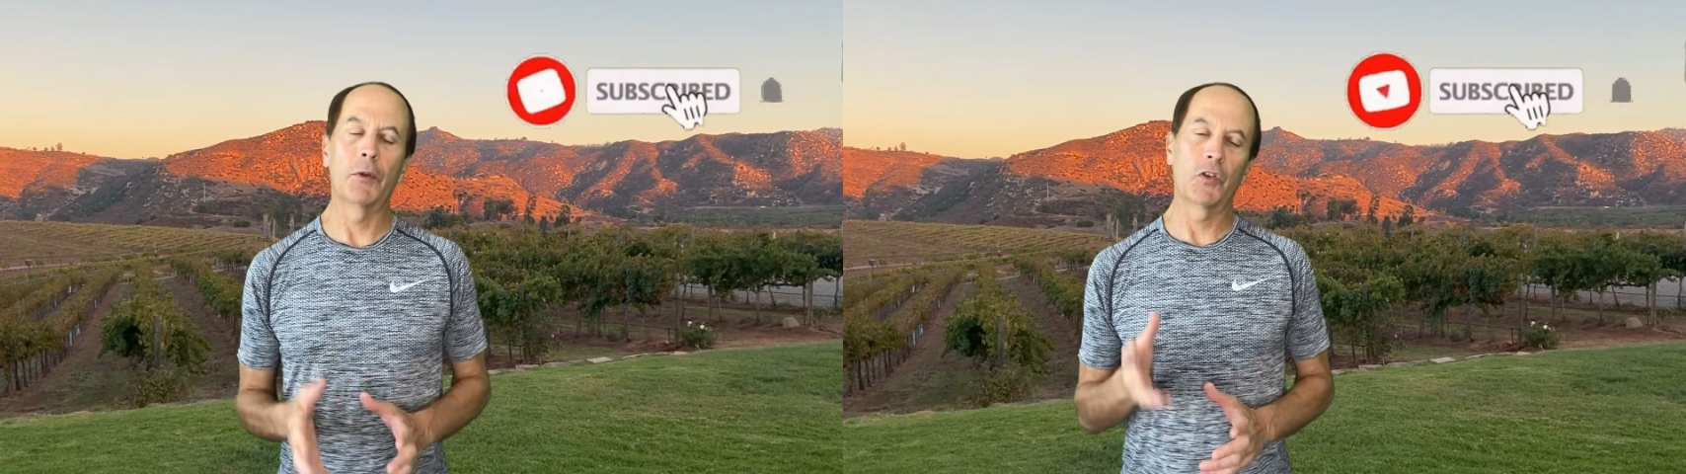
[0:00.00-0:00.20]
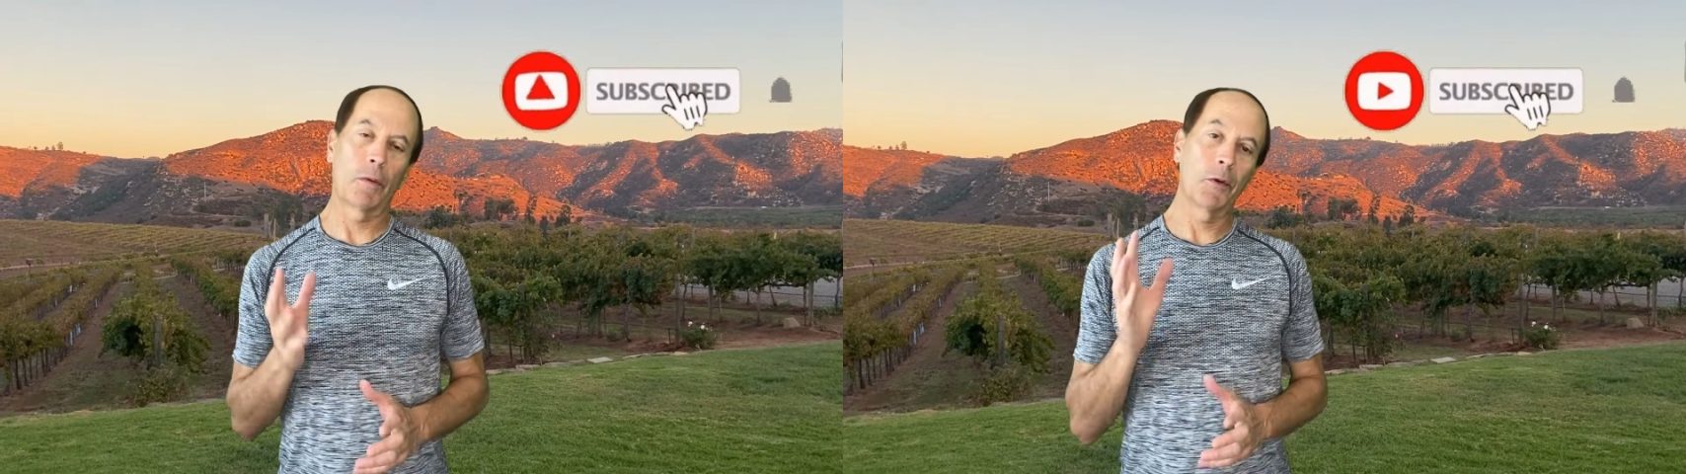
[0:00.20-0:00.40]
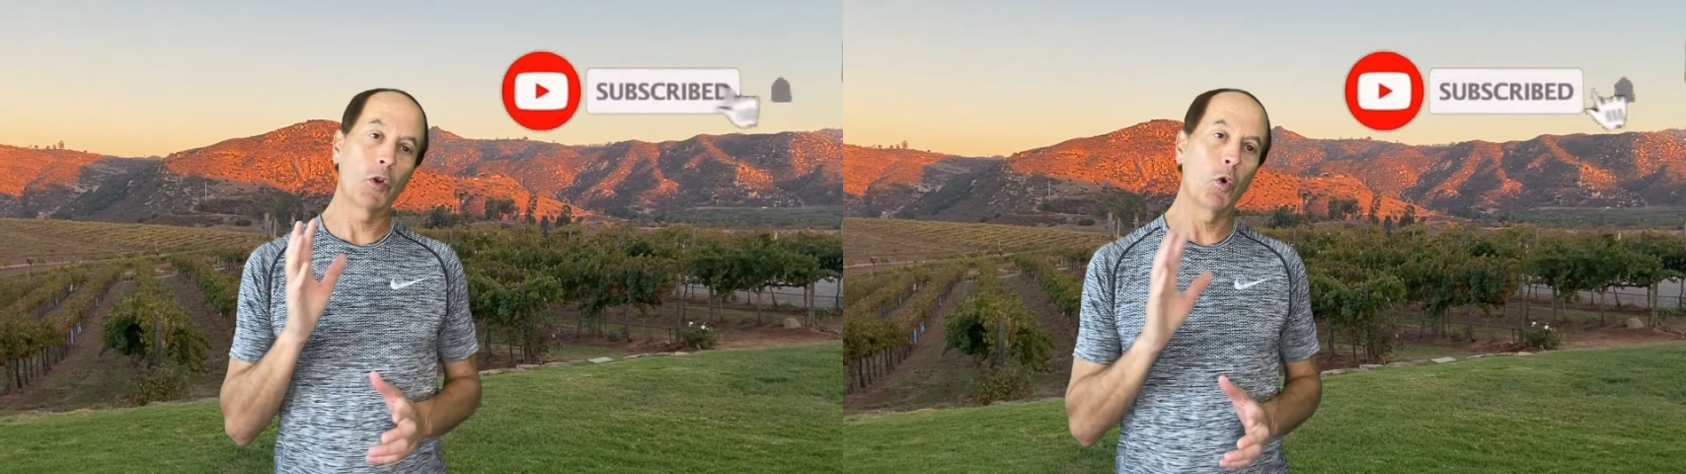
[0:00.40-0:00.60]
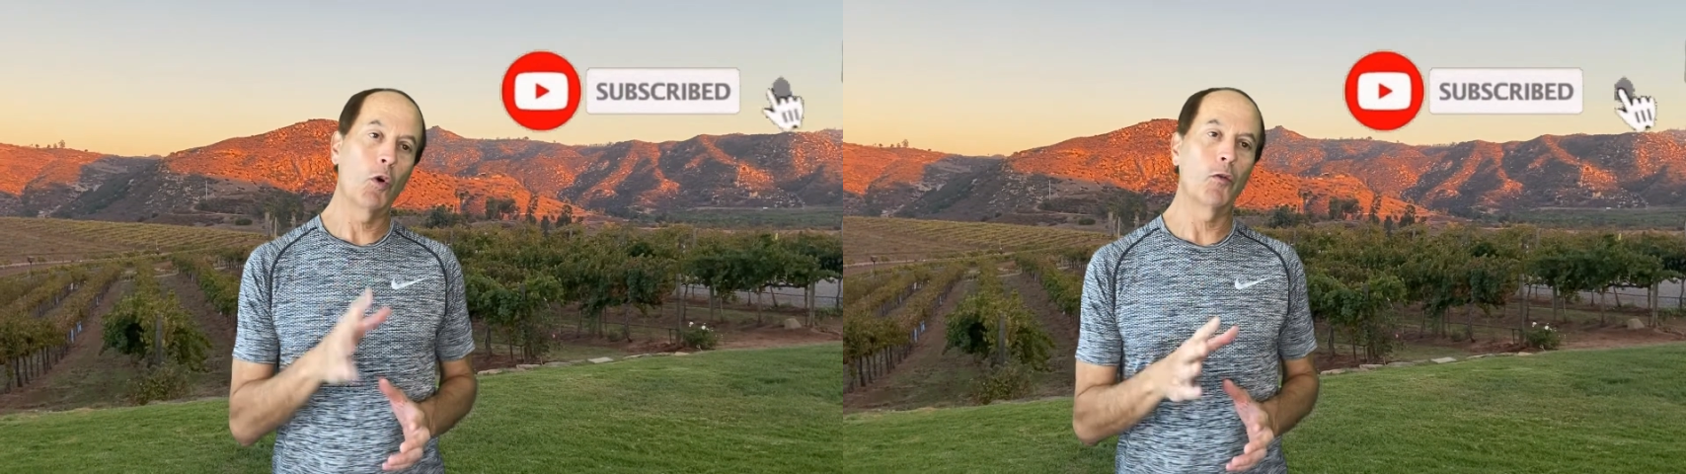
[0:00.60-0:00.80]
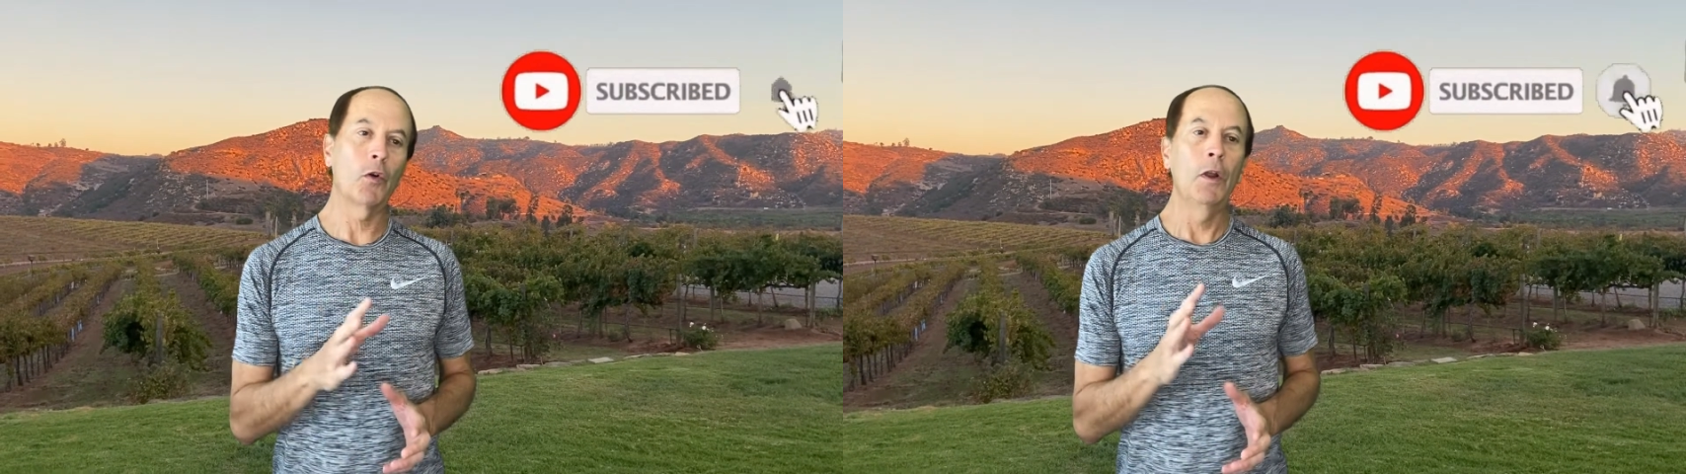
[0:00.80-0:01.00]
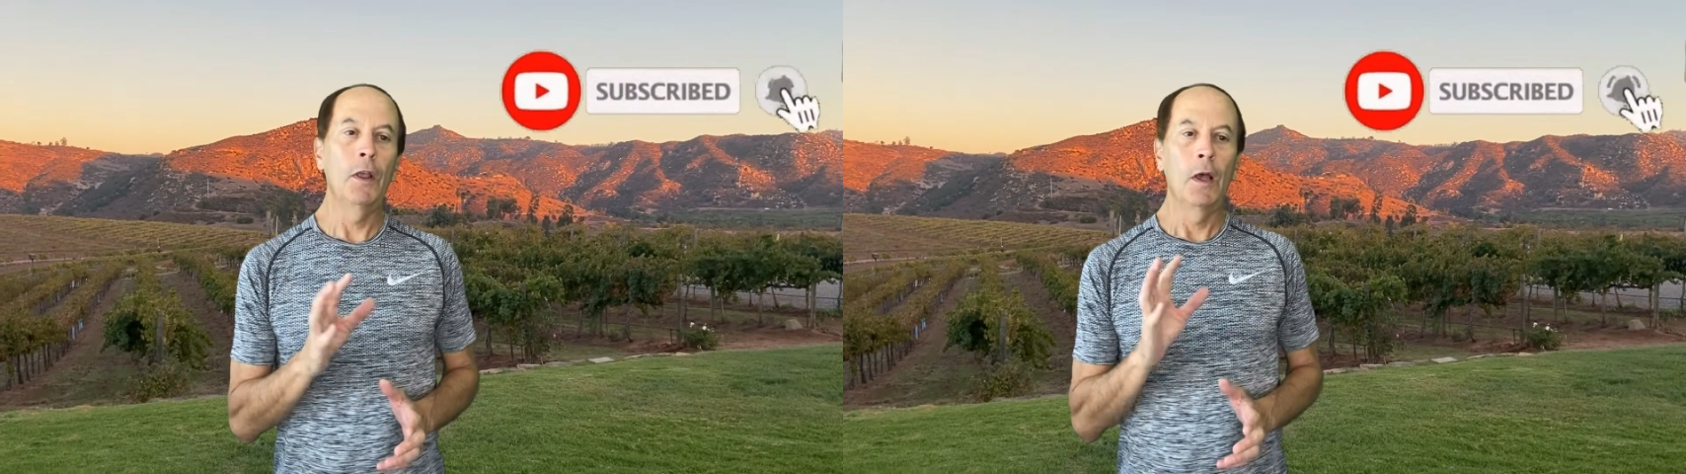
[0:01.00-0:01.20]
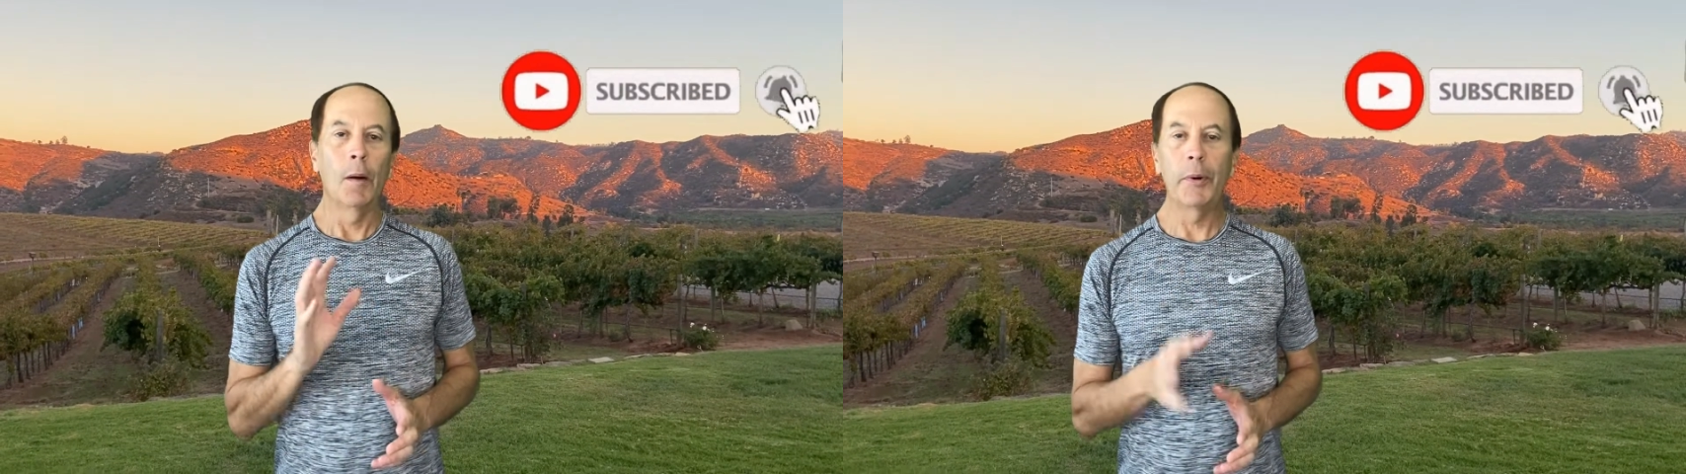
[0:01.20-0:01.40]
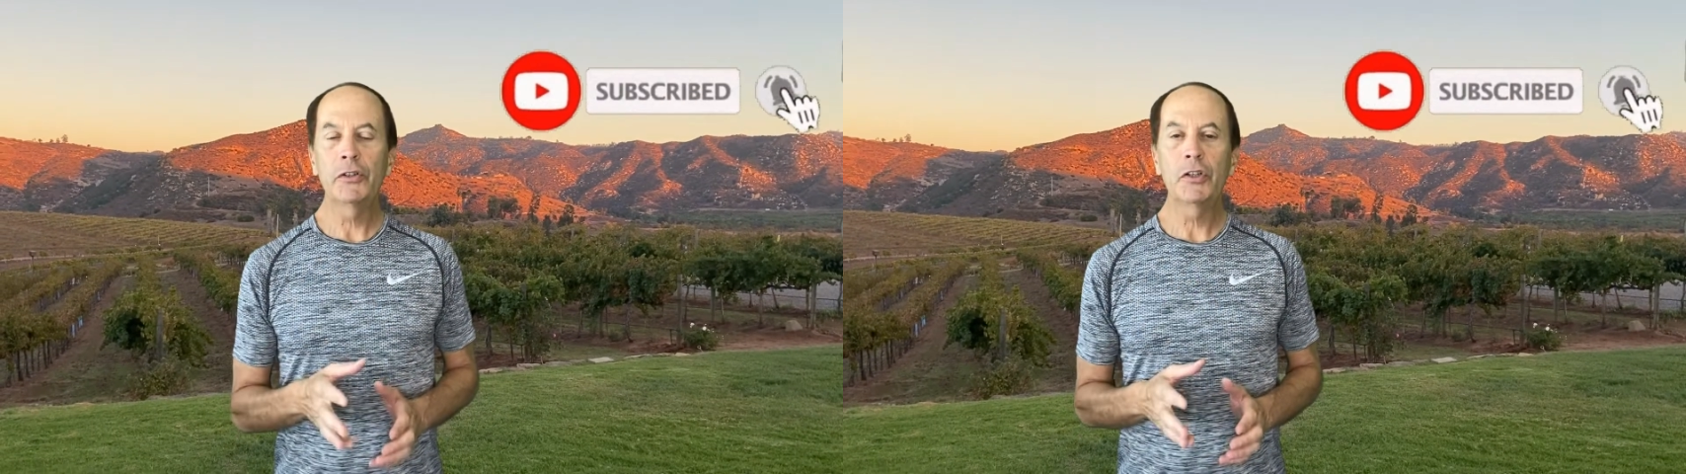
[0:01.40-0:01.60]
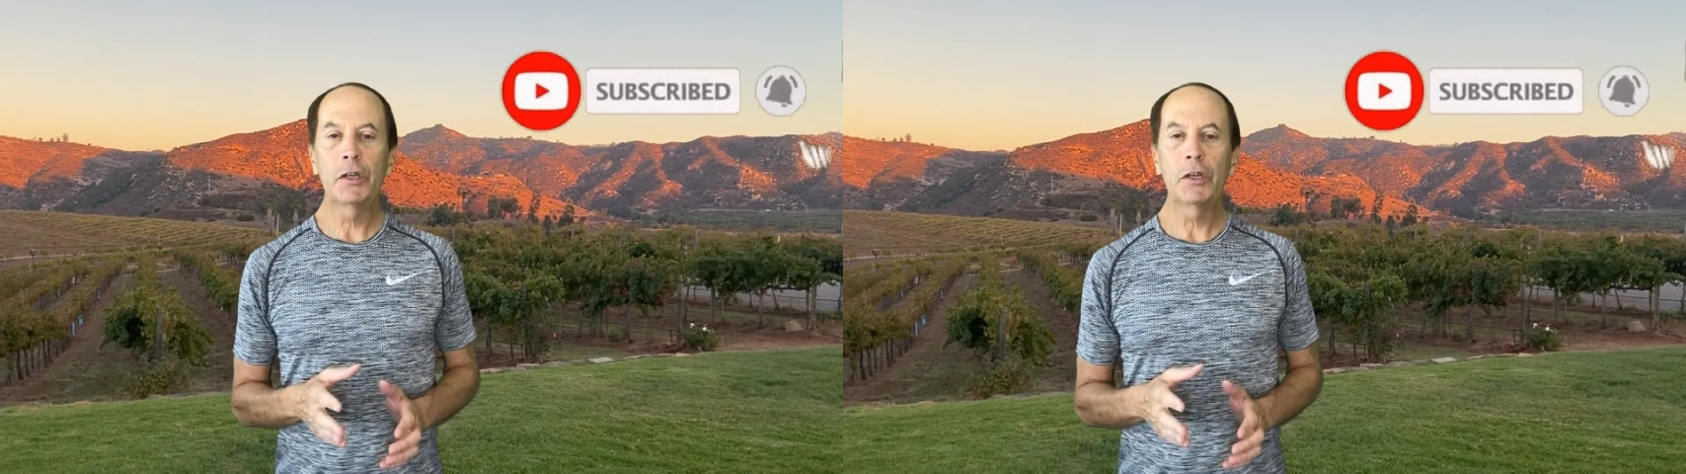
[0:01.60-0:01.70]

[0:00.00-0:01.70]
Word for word: because I'm going to go over a bunch of